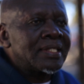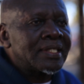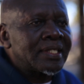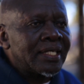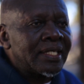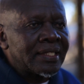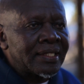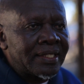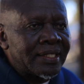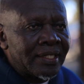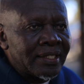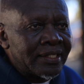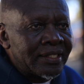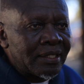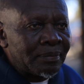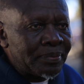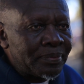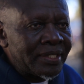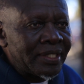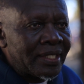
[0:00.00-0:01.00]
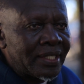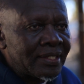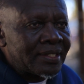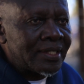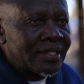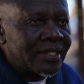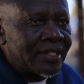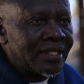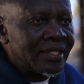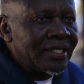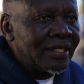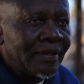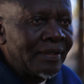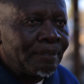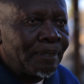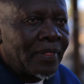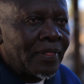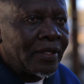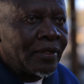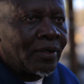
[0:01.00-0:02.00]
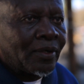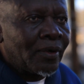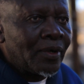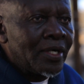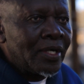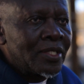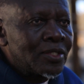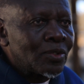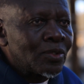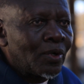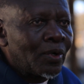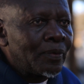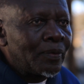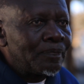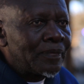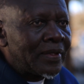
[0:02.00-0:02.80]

can kill the PAC, so